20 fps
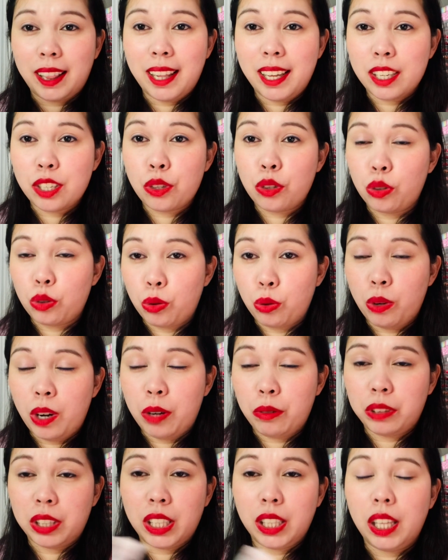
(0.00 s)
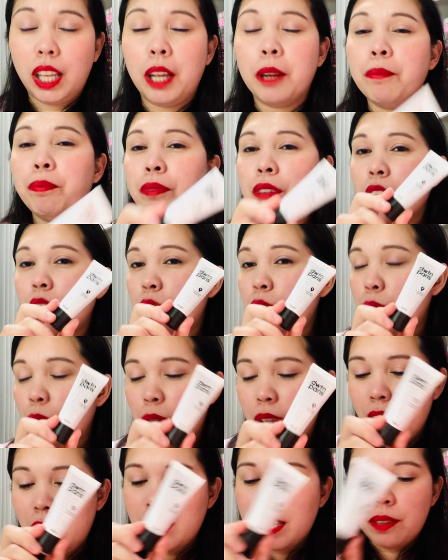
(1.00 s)
last throughout the day. So
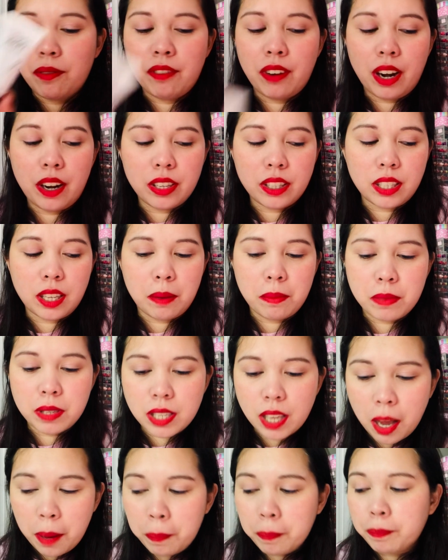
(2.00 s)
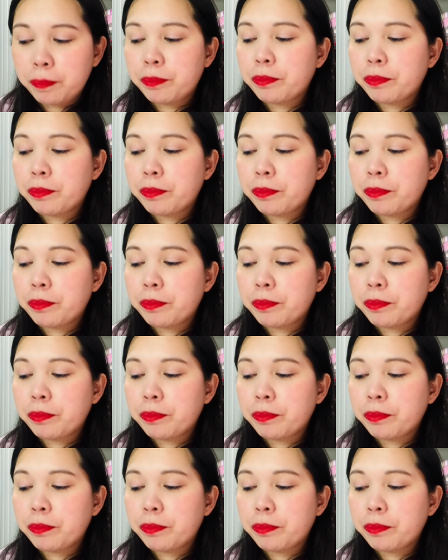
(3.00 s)
yes, very thumbs up.